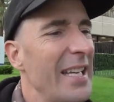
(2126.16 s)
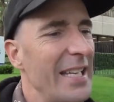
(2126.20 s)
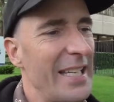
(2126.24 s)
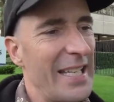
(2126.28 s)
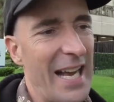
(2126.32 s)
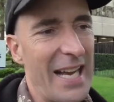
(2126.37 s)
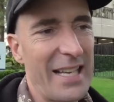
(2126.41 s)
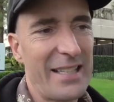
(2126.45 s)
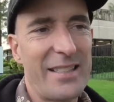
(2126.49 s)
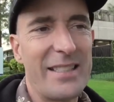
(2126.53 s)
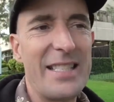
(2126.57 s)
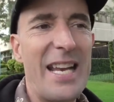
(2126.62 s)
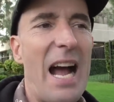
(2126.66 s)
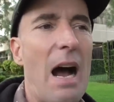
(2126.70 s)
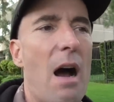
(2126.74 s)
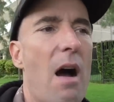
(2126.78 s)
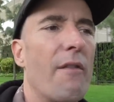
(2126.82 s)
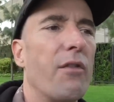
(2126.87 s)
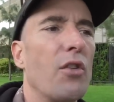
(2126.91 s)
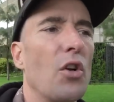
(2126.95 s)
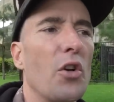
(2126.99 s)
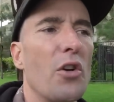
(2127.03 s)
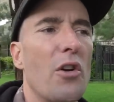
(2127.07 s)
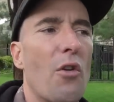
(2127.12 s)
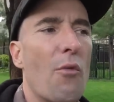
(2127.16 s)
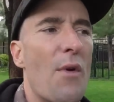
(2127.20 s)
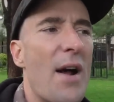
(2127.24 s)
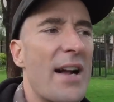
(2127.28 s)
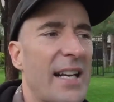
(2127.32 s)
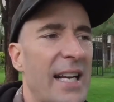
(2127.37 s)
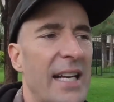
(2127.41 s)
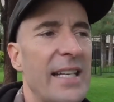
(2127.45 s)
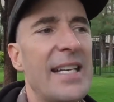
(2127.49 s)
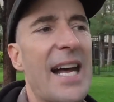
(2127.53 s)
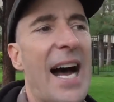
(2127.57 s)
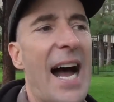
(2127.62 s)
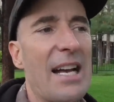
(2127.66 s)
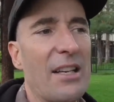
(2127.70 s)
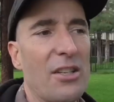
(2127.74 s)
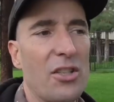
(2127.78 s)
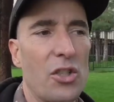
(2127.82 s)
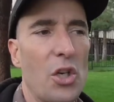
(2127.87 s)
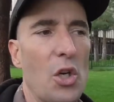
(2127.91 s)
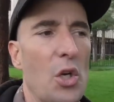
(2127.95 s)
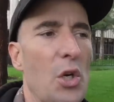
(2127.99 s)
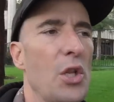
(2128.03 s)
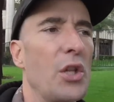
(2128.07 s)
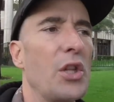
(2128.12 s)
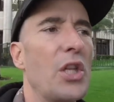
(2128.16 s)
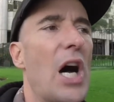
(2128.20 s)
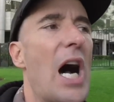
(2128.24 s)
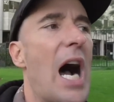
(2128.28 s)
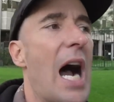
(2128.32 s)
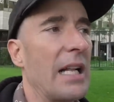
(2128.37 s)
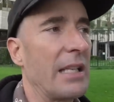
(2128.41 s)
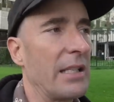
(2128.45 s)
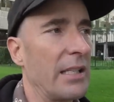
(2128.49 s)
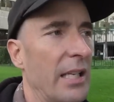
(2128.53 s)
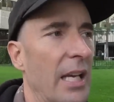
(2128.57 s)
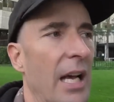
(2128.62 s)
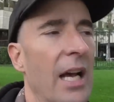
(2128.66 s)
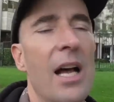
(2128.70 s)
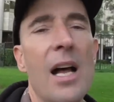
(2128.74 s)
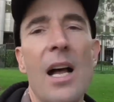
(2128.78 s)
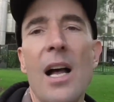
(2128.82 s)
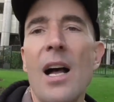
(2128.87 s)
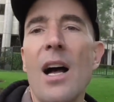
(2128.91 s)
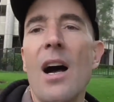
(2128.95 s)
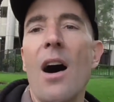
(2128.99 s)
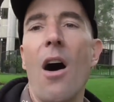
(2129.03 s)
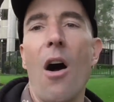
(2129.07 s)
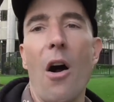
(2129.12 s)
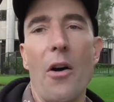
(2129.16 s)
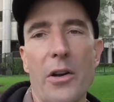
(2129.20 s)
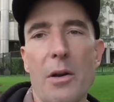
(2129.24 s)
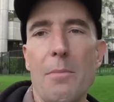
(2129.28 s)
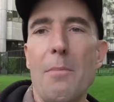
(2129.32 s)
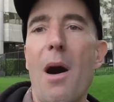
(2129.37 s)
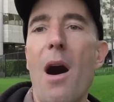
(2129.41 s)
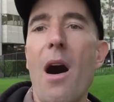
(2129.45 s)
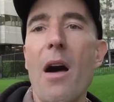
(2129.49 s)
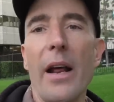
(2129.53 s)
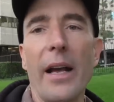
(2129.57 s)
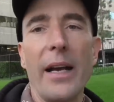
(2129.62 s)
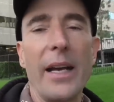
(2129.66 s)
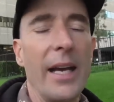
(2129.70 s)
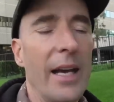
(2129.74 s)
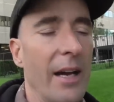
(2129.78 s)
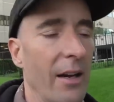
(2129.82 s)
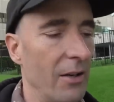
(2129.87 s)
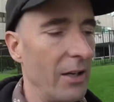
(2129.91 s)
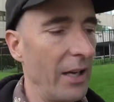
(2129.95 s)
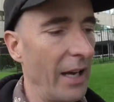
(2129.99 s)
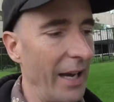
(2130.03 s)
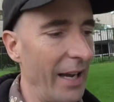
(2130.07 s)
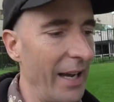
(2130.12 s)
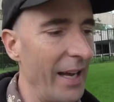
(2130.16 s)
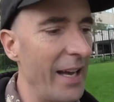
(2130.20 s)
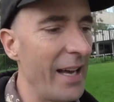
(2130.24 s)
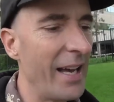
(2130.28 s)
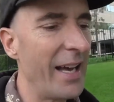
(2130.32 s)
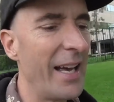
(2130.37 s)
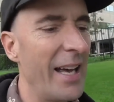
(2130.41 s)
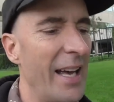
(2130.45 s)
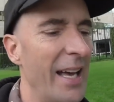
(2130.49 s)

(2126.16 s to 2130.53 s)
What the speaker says: Yes, now I've learned to recognize certain thoughts are demonic, okay?